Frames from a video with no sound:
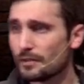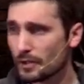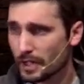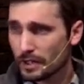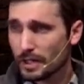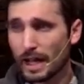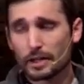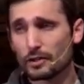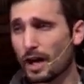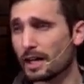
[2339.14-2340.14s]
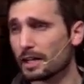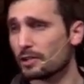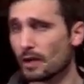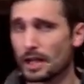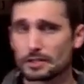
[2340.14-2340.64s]
If you're here today and you're not in
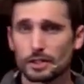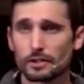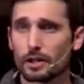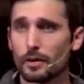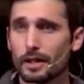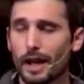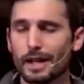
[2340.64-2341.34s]
Christ and you're going,